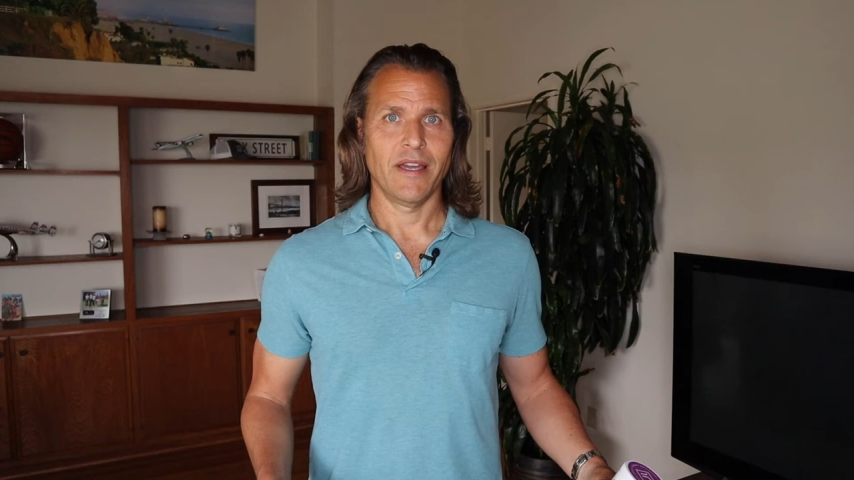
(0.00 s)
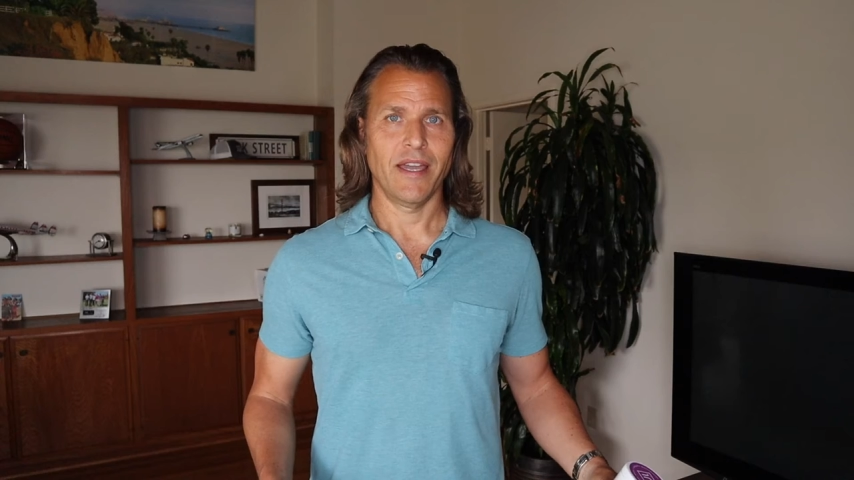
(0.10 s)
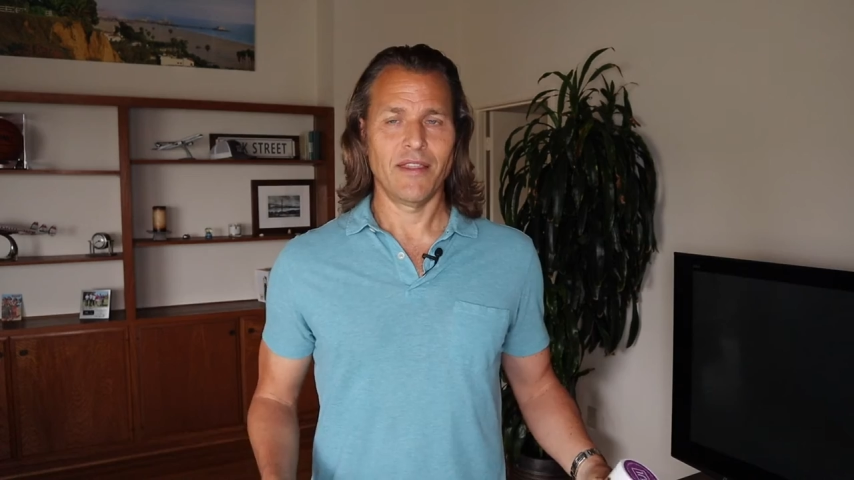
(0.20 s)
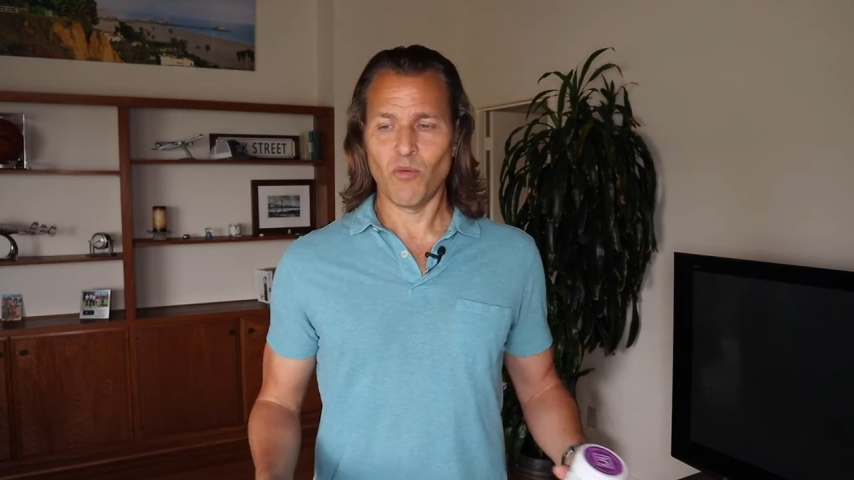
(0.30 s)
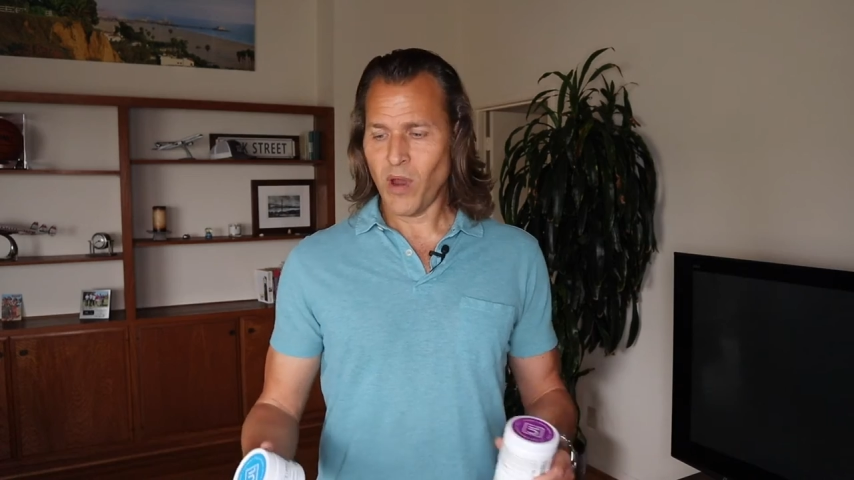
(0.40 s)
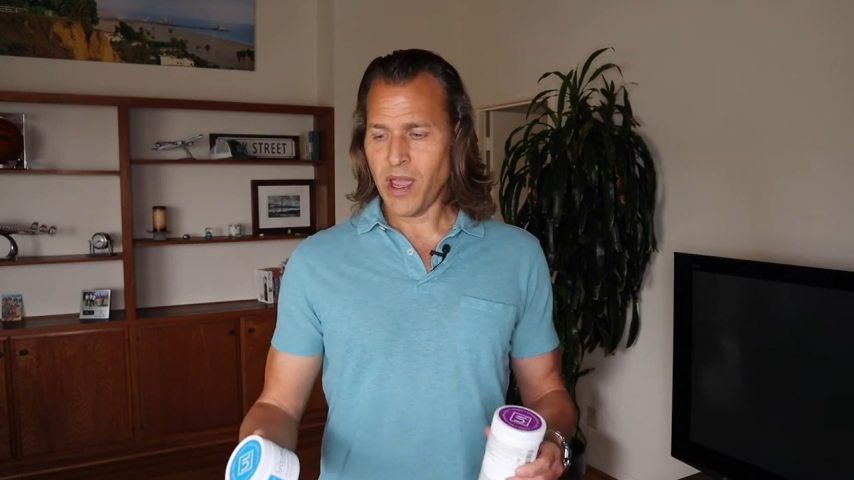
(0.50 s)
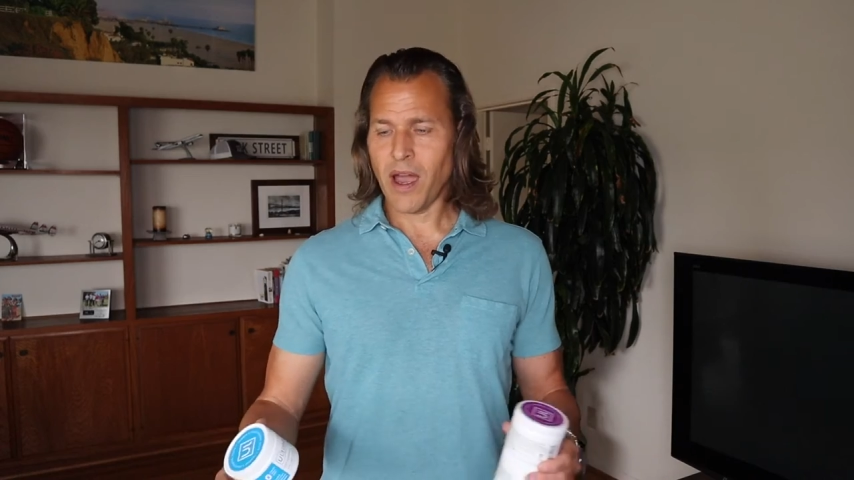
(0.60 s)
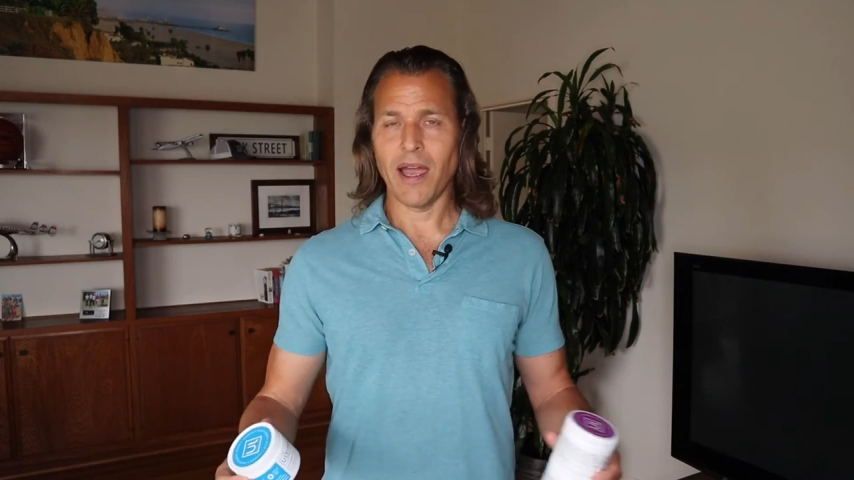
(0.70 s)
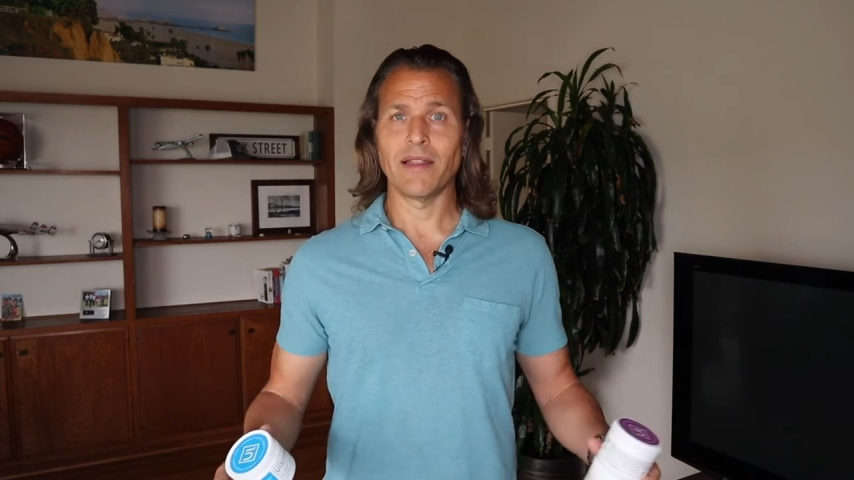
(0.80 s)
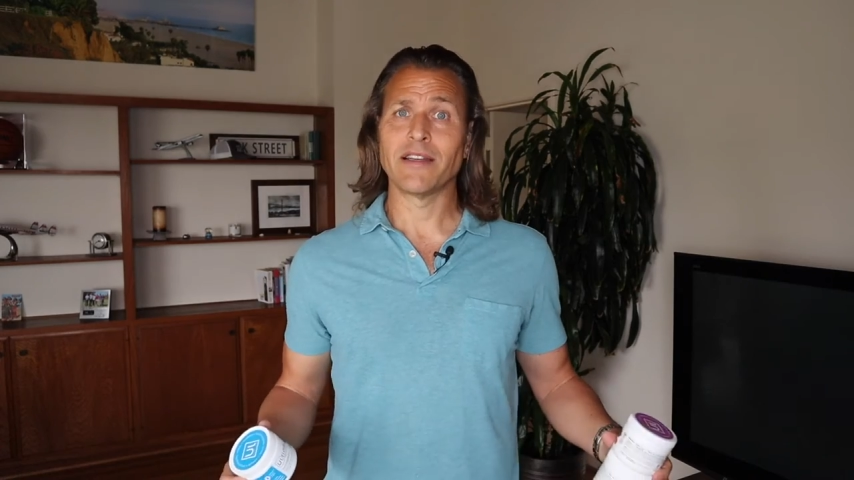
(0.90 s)
And the way
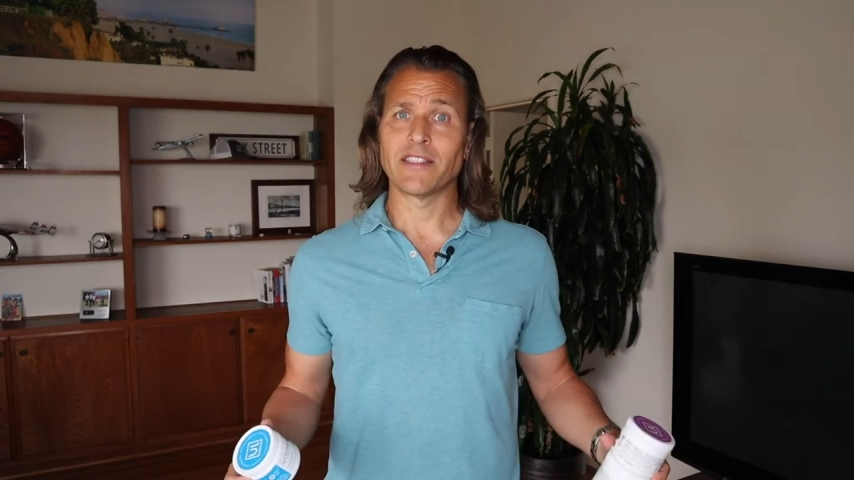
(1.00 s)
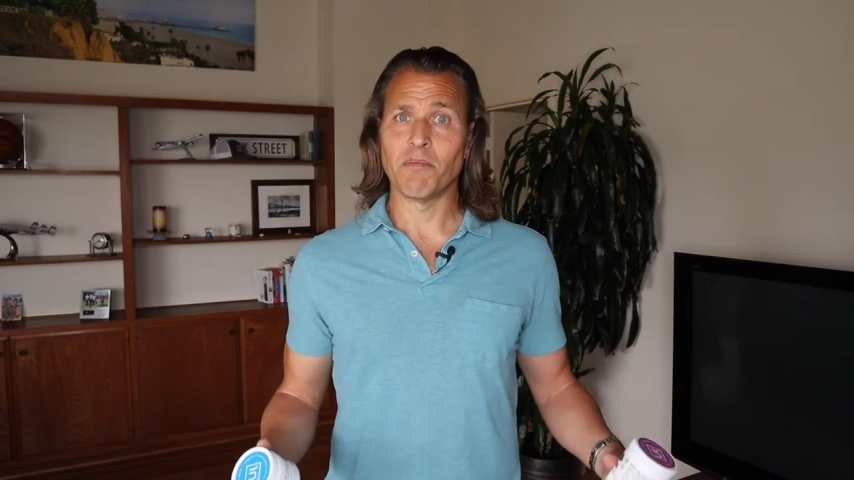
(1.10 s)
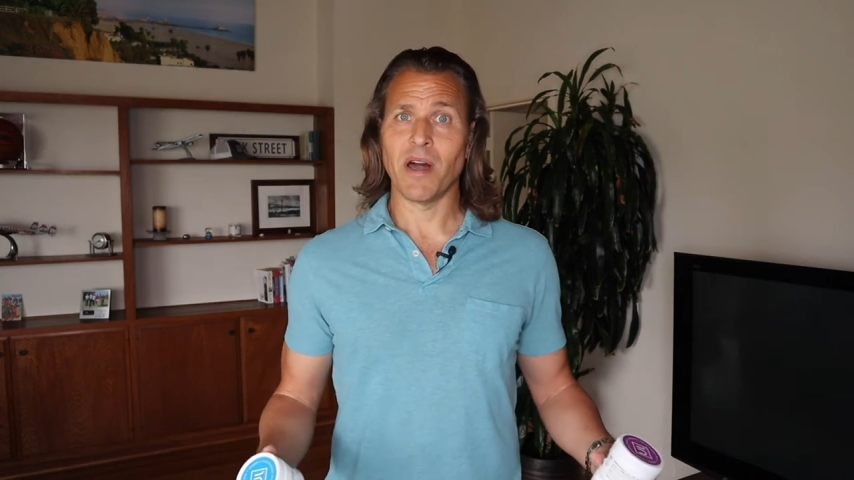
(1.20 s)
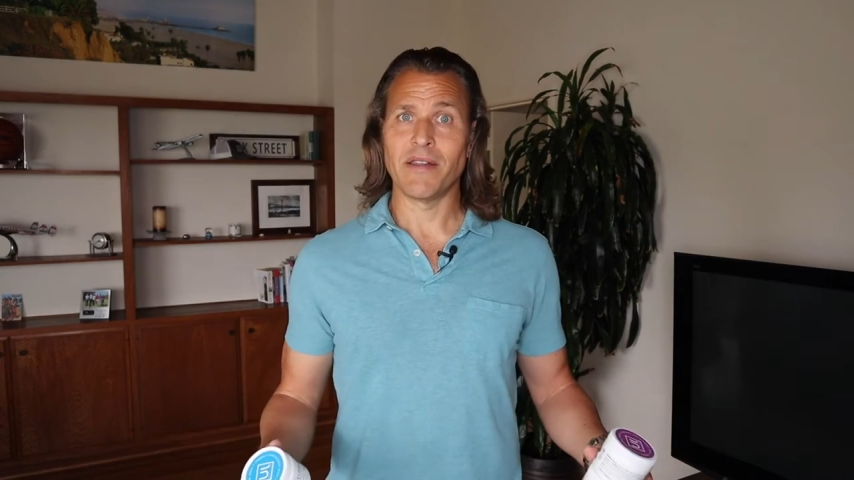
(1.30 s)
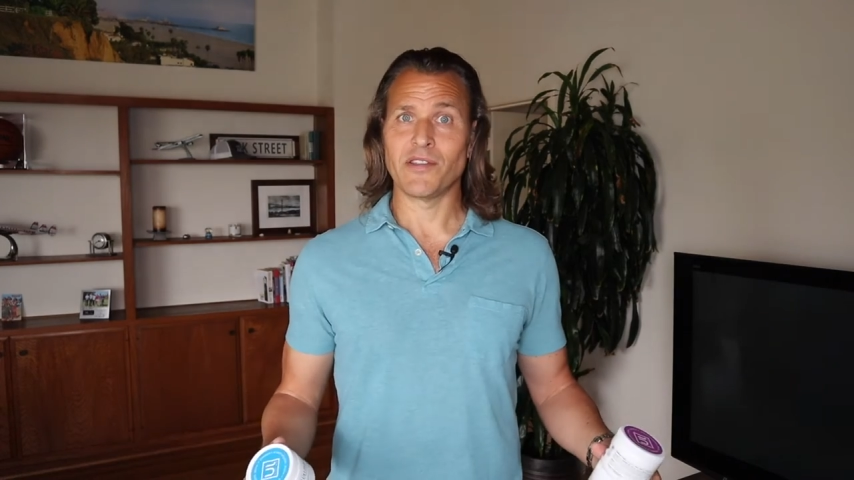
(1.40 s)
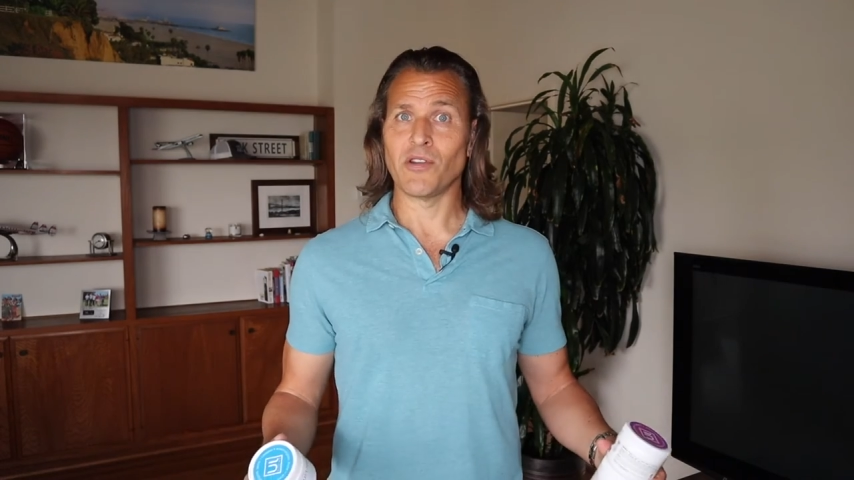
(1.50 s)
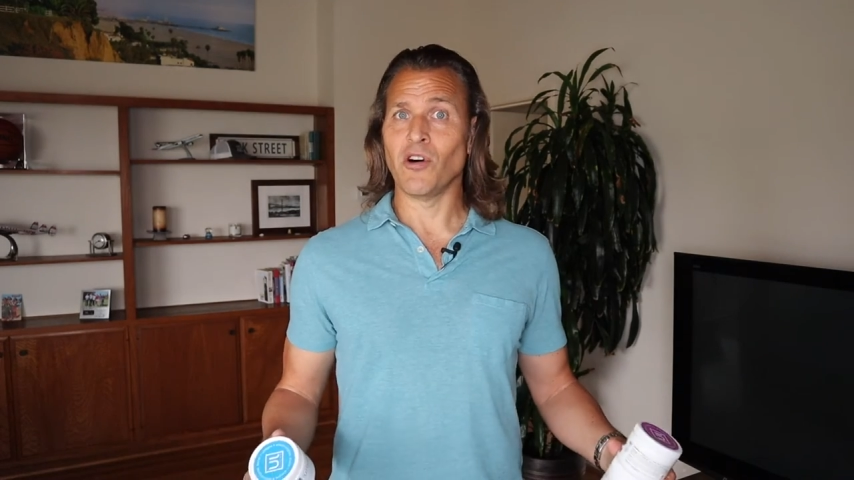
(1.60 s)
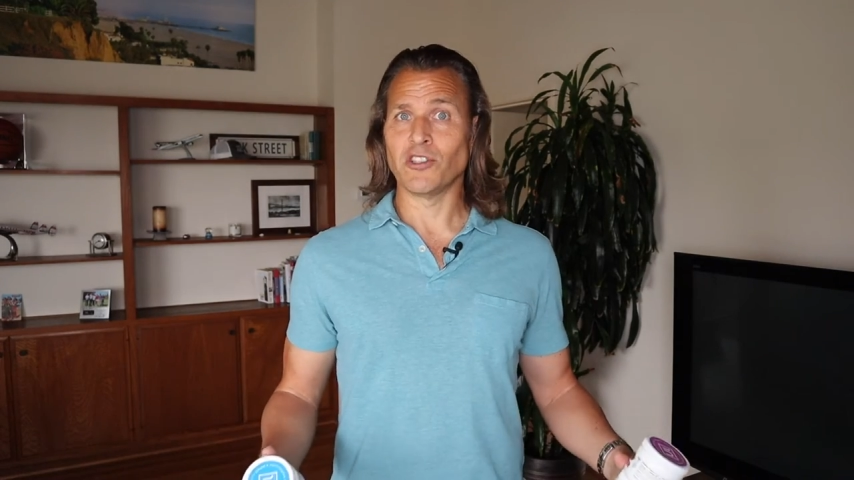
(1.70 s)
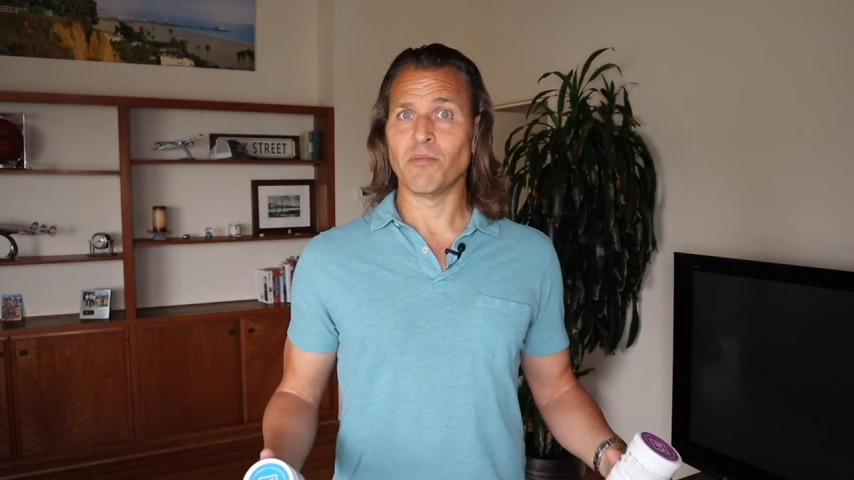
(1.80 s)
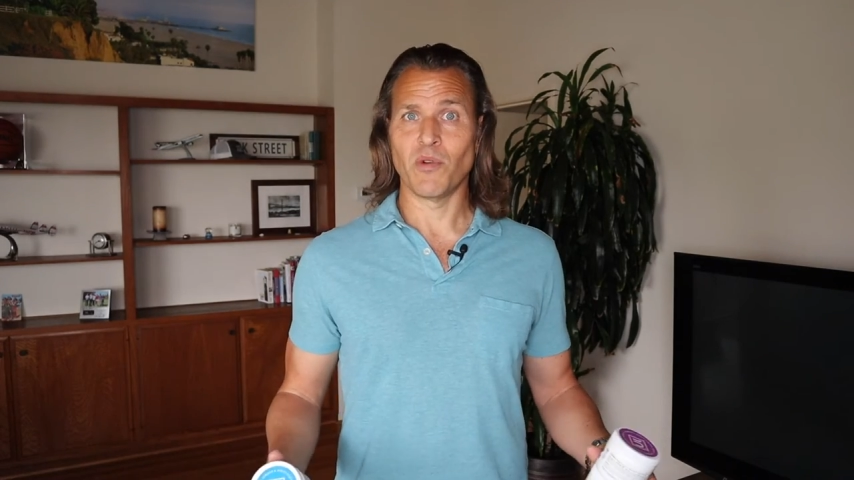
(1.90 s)
I like to buy these Ultima